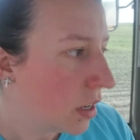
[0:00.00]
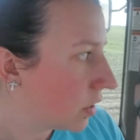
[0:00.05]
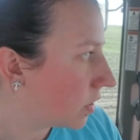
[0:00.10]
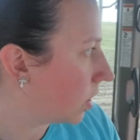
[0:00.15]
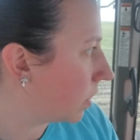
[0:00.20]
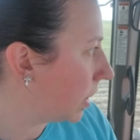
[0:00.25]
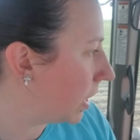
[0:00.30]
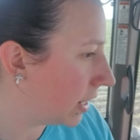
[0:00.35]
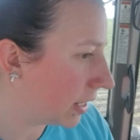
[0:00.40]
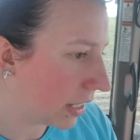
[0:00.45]

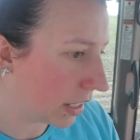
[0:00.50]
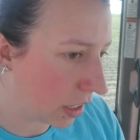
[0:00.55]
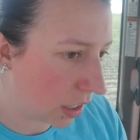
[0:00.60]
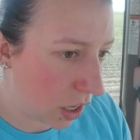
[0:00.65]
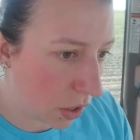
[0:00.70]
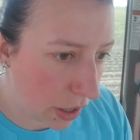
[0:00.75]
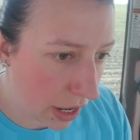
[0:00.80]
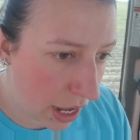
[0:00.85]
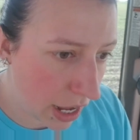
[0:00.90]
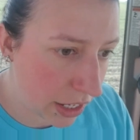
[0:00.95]
So he's going to
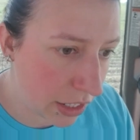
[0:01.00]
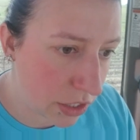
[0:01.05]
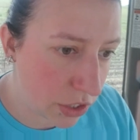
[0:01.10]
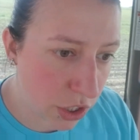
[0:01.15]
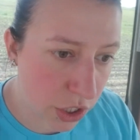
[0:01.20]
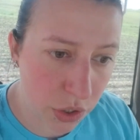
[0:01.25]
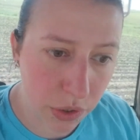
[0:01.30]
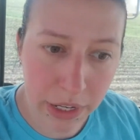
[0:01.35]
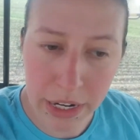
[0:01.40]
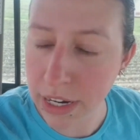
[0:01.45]
go ahead and
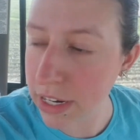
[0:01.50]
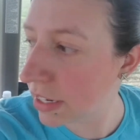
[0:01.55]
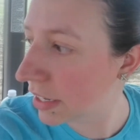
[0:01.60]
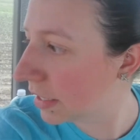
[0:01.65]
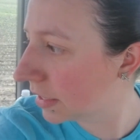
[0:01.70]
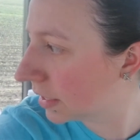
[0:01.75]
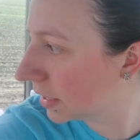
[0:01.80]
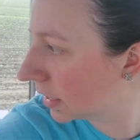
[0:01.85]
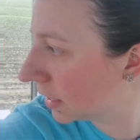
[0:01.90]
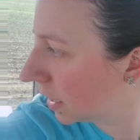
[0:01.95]
do
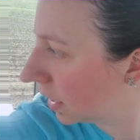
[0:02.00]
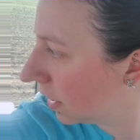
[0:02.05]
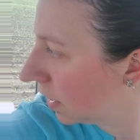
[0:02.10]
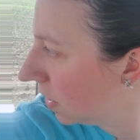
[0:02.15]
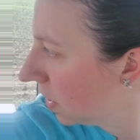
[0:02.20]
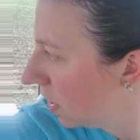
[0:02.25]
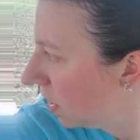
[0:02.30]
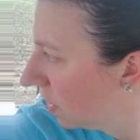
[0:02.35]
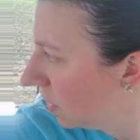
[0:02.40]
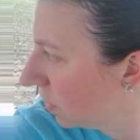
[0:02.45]
his
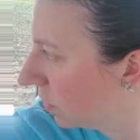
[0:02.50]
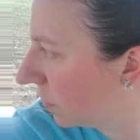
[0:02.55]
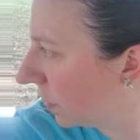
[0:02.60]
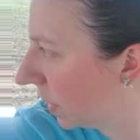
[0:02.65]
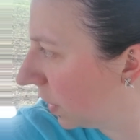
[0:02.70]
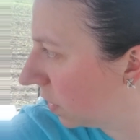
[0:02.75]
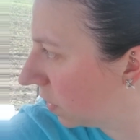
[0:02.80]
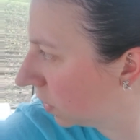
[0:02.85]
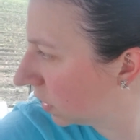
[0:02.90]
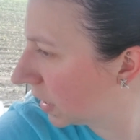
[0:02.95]

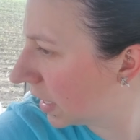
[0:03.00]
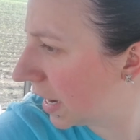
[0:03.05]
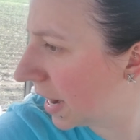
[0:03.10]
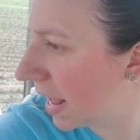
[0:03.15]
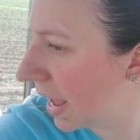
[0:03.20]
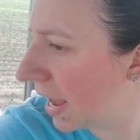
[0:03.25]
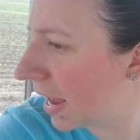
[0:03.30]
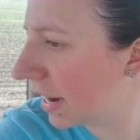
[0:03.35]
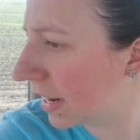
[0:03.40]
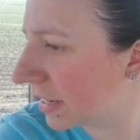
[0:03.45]
field
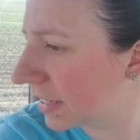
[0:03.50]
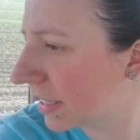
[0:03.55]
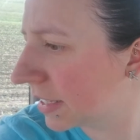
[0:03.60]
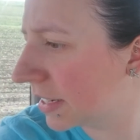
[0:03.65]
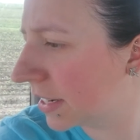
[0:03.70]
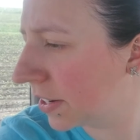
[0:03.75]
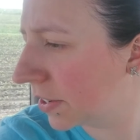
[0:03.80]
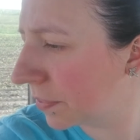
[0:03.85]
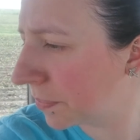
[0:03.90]
next.